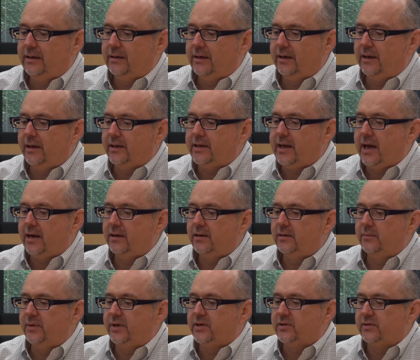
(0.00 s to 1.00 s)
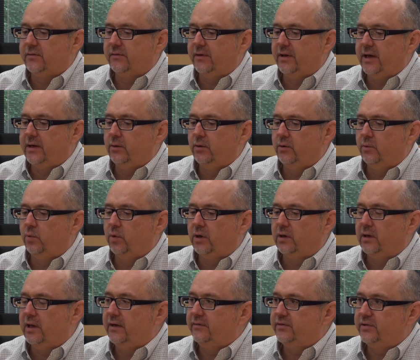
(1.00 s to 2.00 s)
like Canada because of the
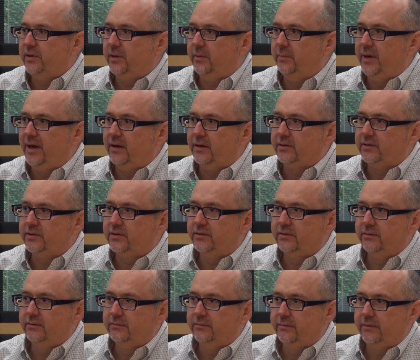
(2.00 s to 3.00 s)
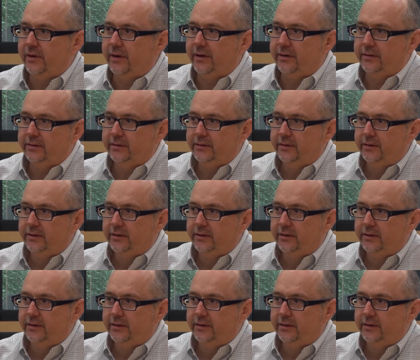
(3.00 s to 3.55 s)
work-lifestyle balance there.